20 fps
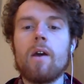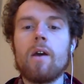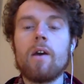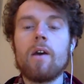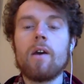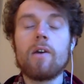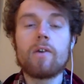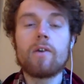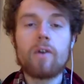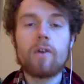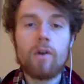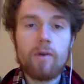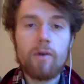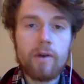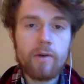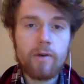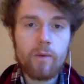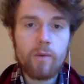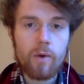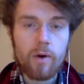His
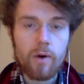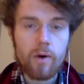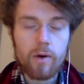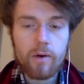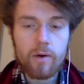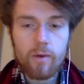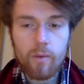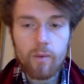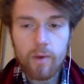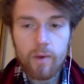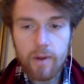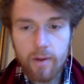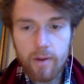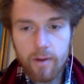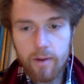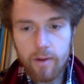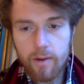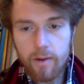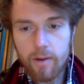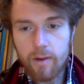current work
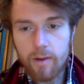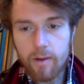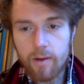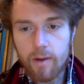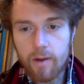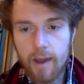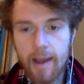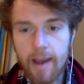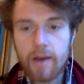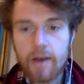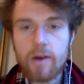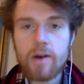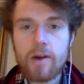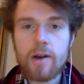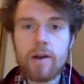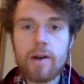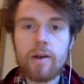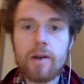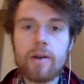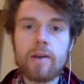with
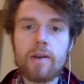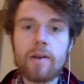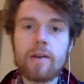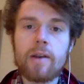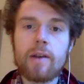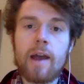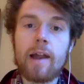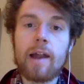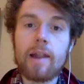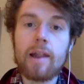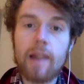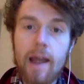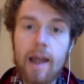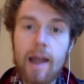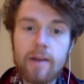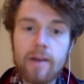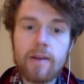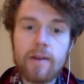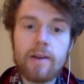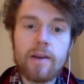ancient
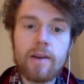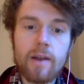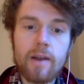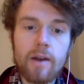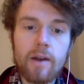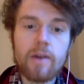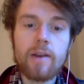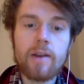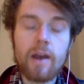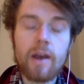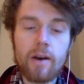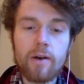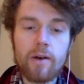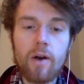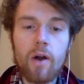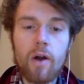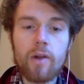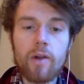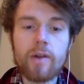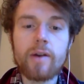Atlantean
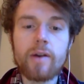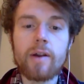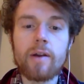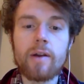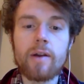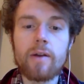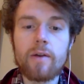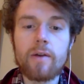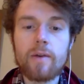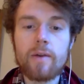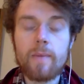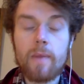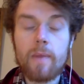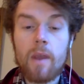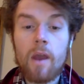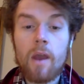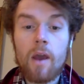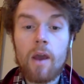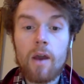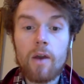technologies
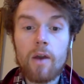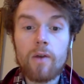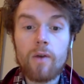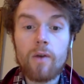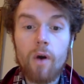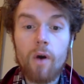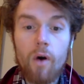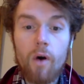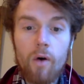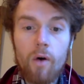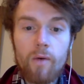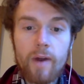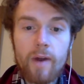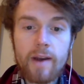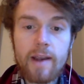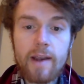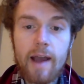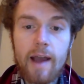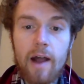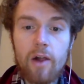is
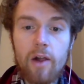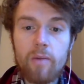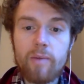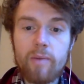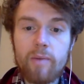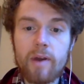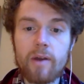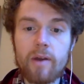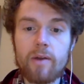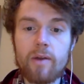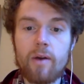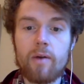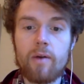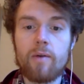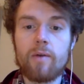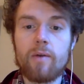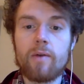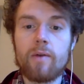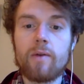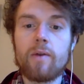already helping
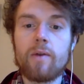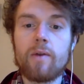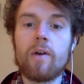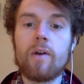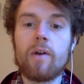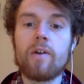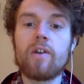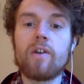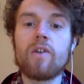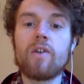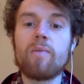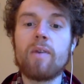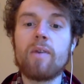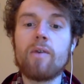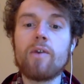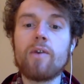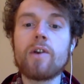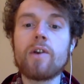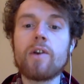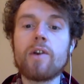those on a
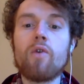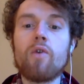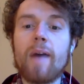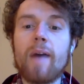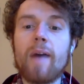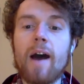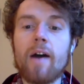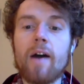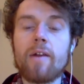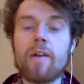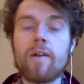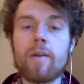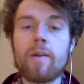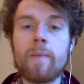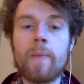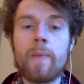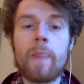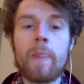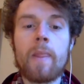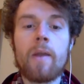spiritual path
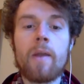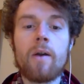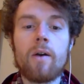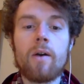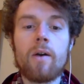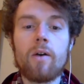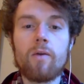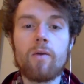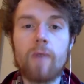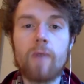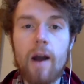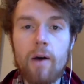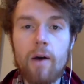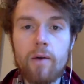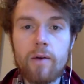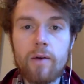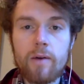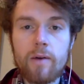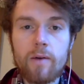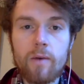
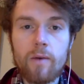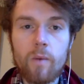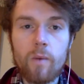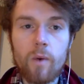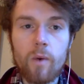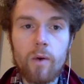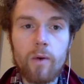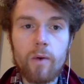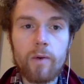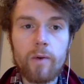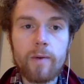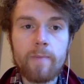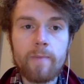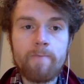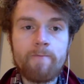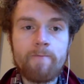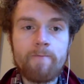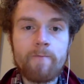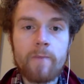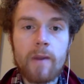around the world.
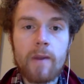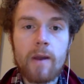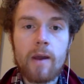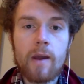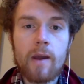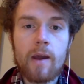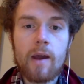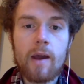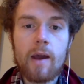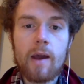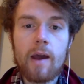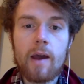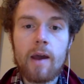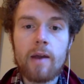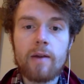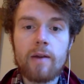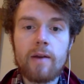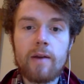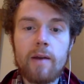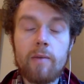
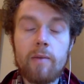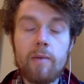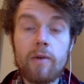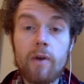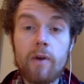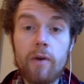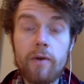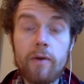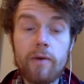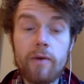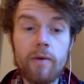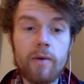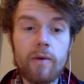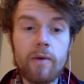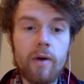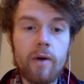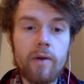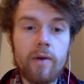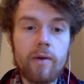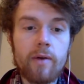And Tim is also an
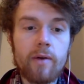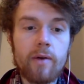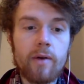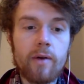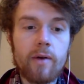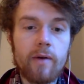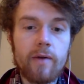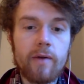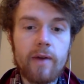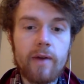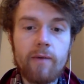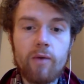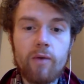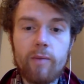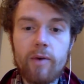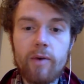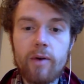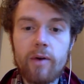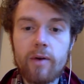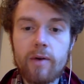author of several
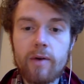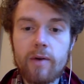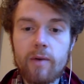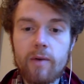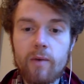books,